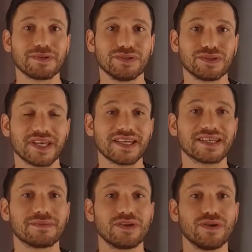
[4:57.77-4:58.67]
you take
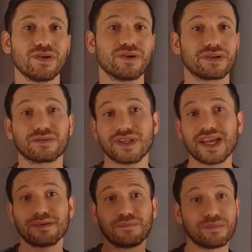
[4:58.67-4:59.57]
your, today
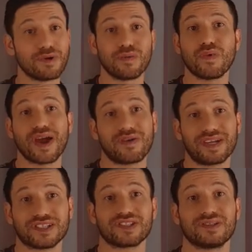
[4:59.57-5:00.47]
I'm not wearing
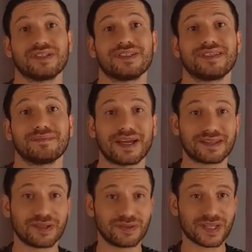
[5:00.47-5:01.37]
a shirt, but
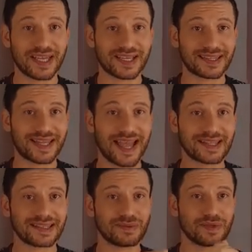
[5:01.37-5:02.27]
you take
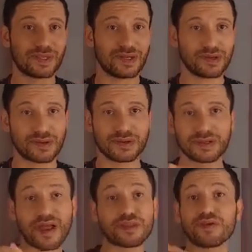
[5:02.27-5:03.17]
that with your,
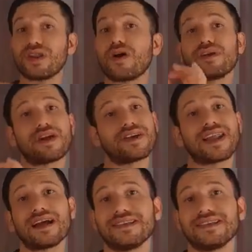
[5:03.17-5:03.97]
I don't know now